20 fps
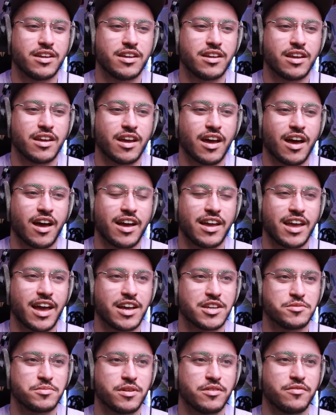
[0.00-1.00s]
a high
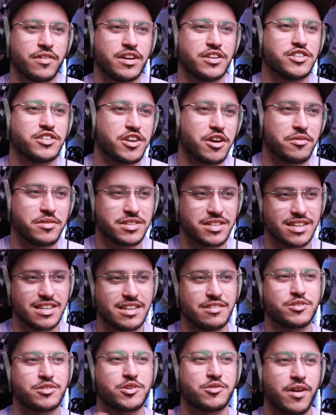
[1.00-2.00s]
aspect ratio, as in
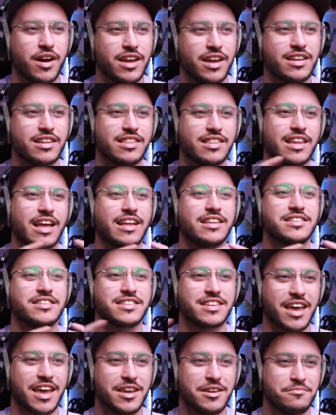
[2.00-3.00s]
it was quite
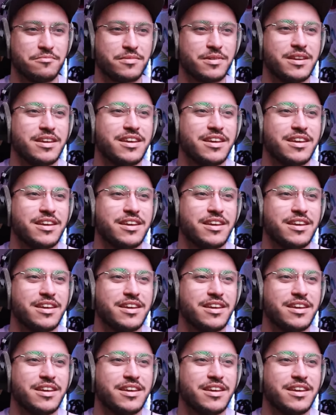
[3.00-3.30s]
landscape.